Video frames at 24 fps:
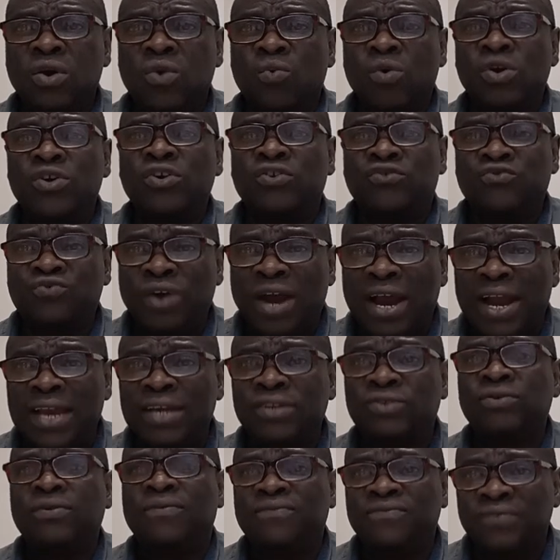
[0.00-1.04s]
when you're
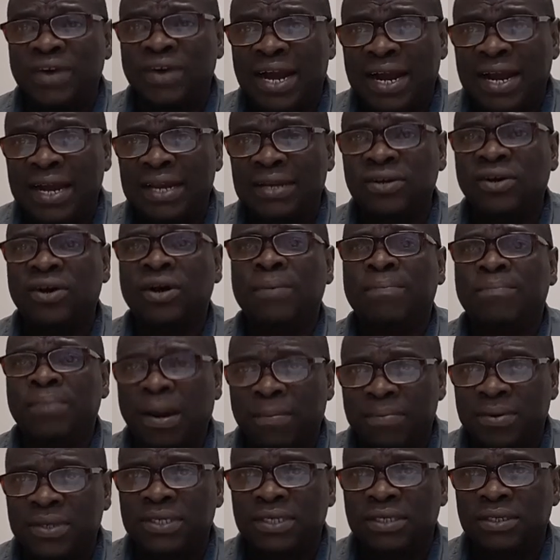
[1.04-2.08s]
trying to find a
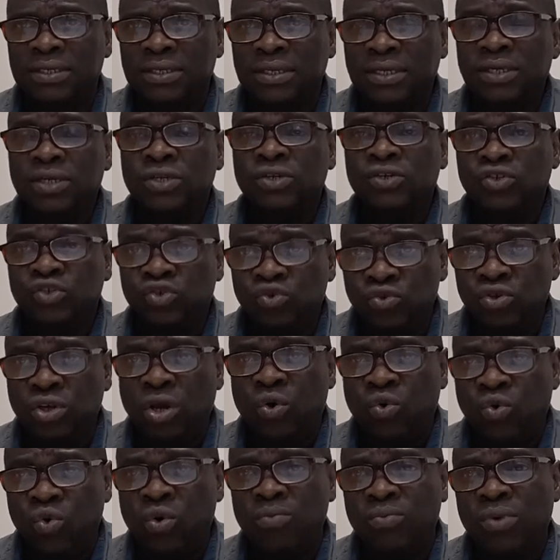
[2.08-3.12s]
property. Do
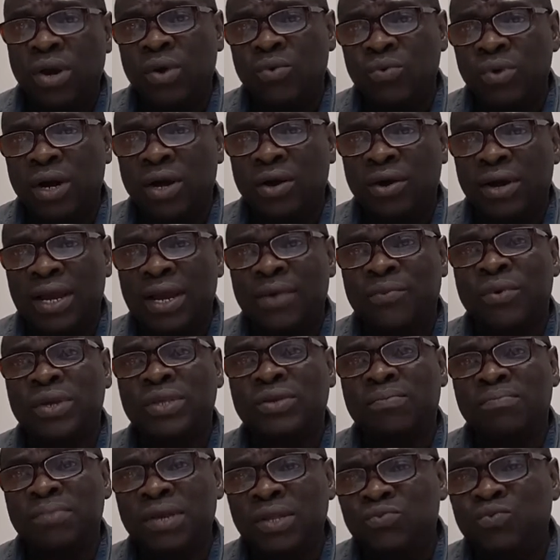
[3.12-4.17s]
your homework well, and when
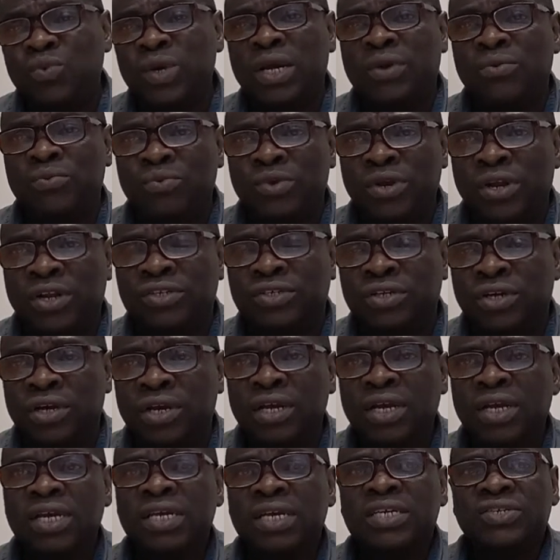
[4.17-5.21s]
you meet with a
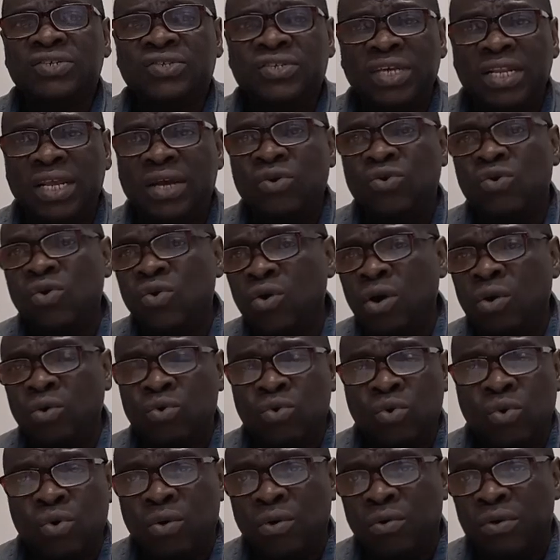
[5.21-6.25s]
realtor, sit and go
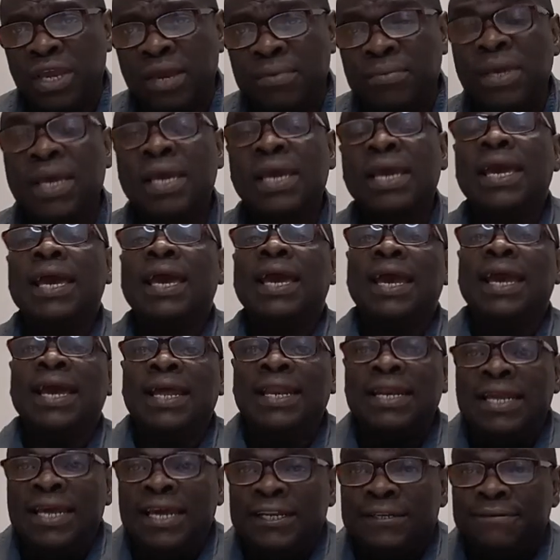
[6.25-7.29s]
over him,
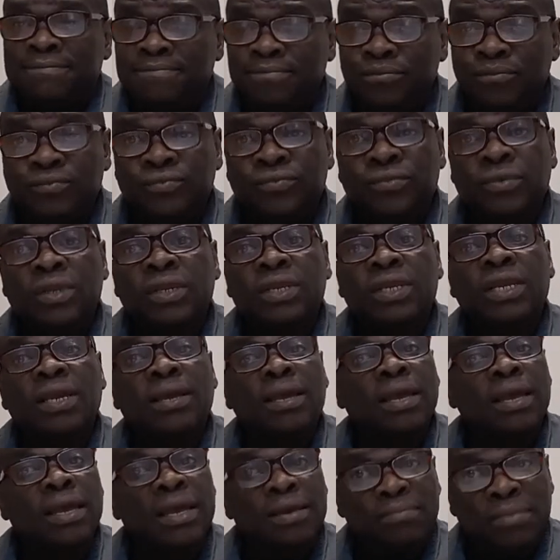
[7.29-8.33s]

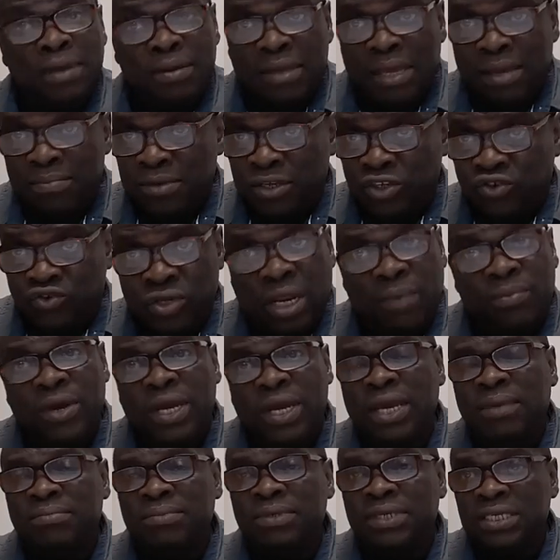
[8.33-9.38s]
and be straight up
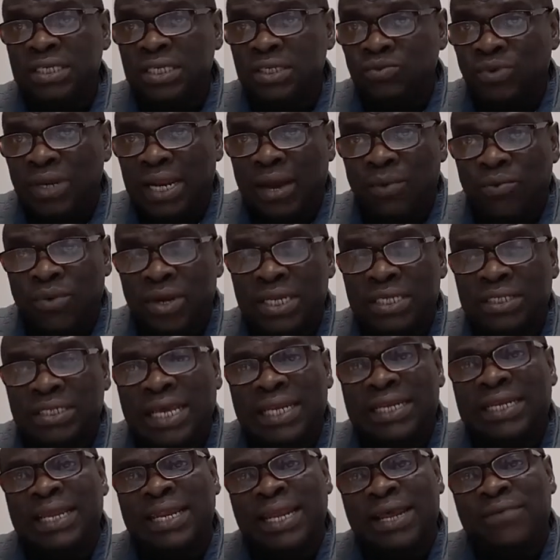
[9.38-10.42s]
with him. This is what I want.
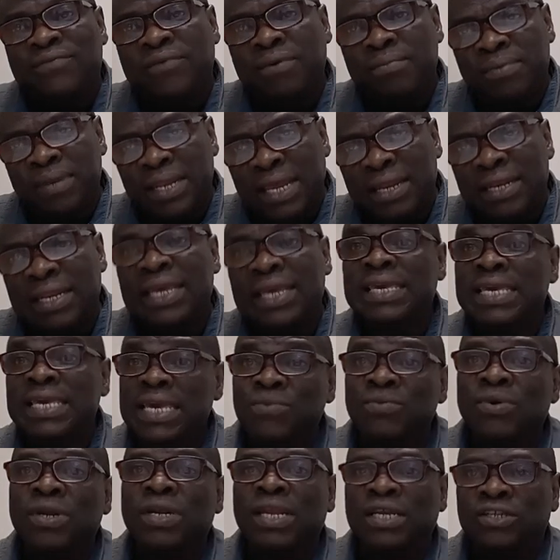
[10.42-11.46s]
Then from then
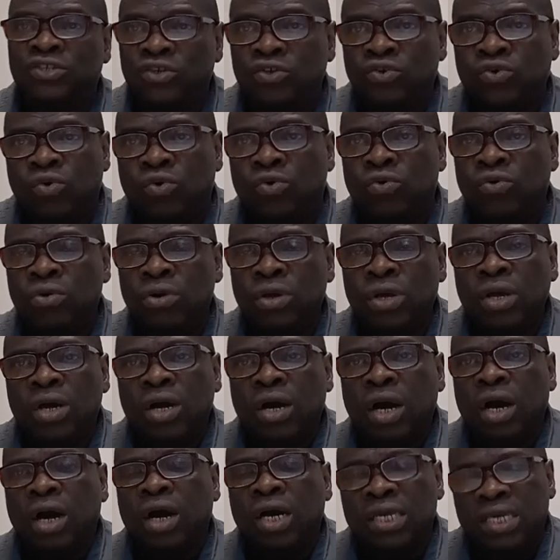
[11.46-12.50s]
he will let you know,
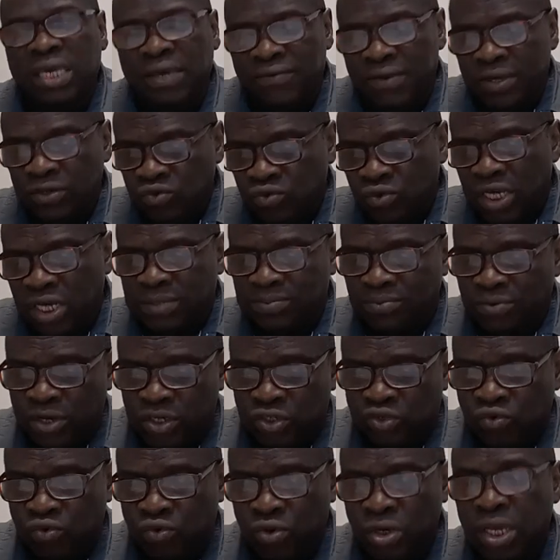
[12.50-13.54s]
give his own
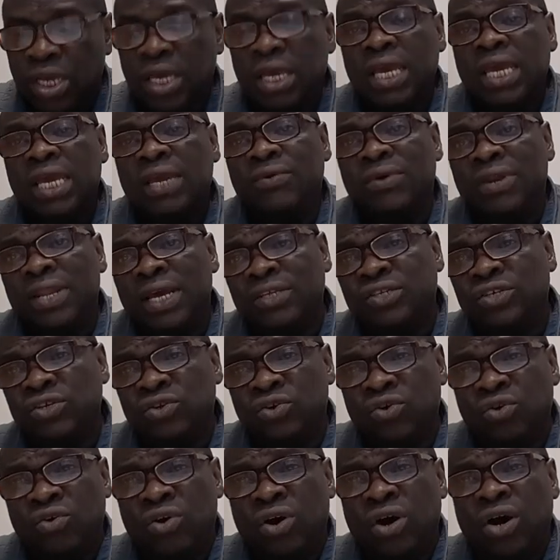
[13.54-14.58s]
experience too. He will let you
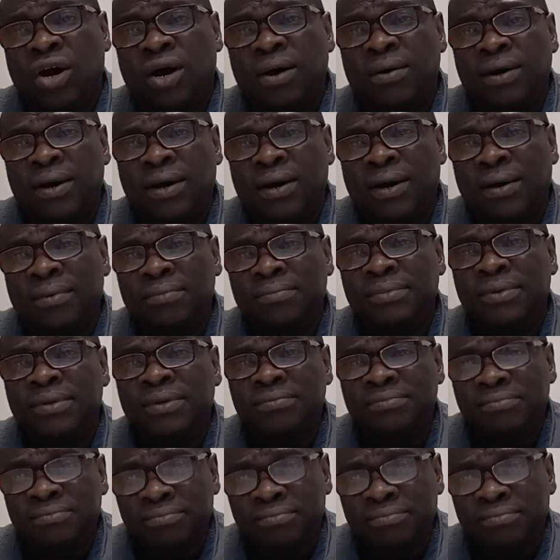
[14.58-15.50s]
know